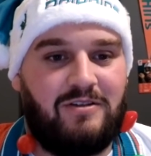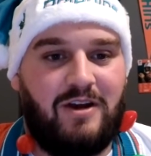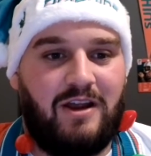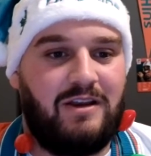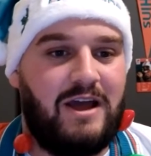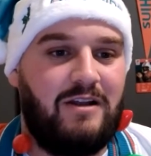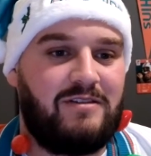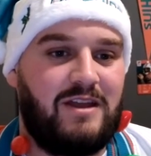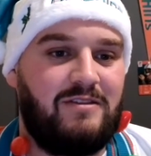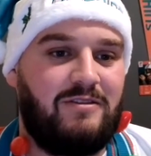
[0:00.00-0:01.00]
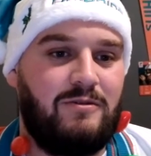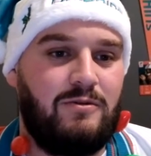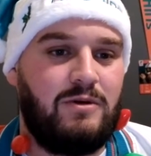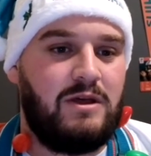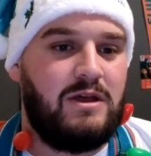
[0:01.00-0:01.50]
All right, now let's get
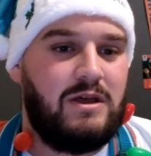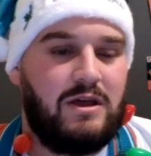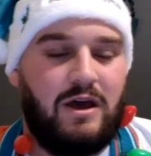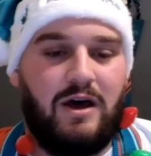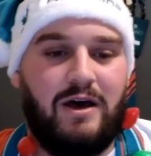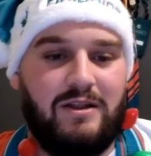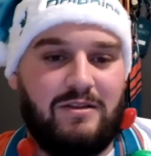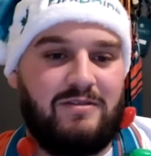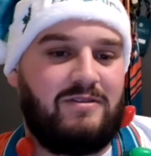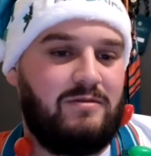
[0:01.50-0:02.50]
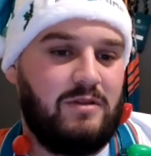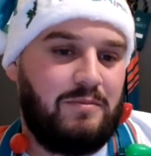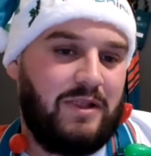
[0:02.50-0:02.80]
into the